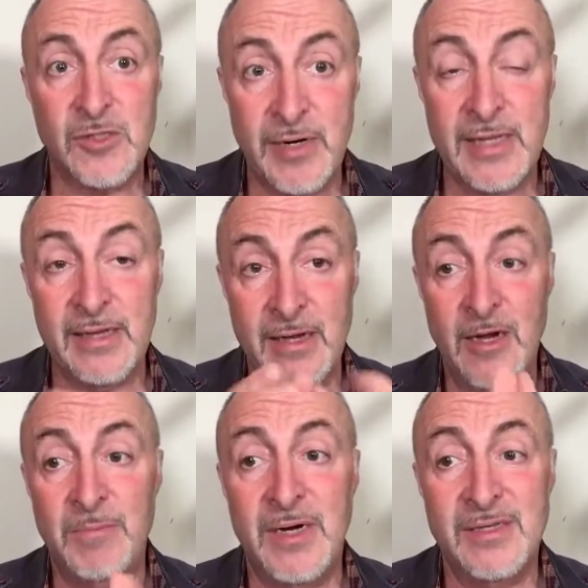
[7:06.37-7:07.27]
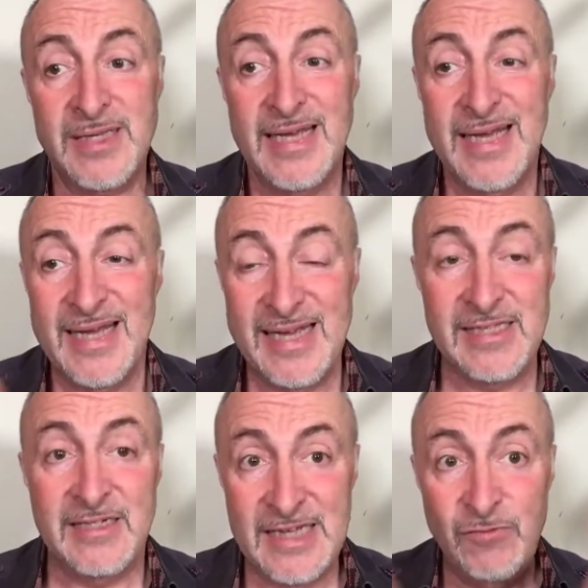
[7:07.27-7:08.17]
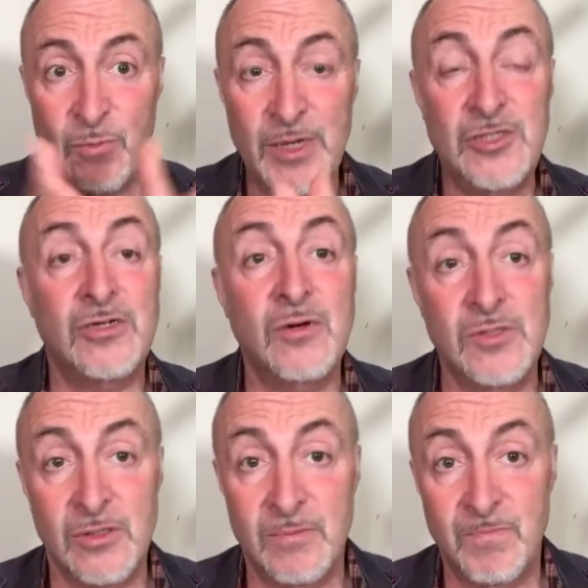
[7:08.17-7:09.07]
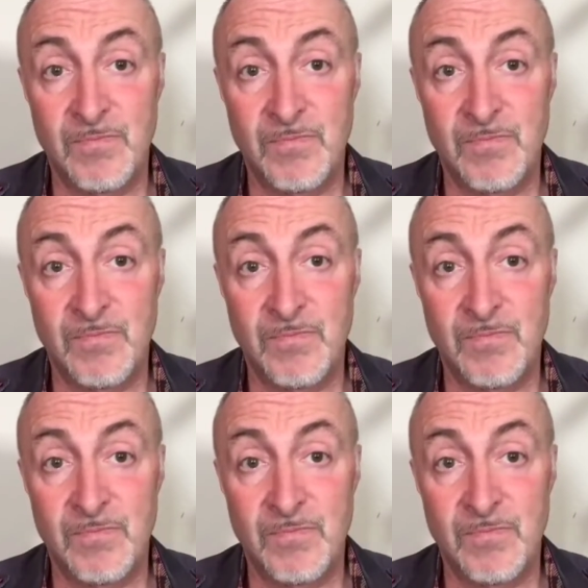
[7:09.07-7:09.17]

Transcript: creating that cow path, is the default place you go to.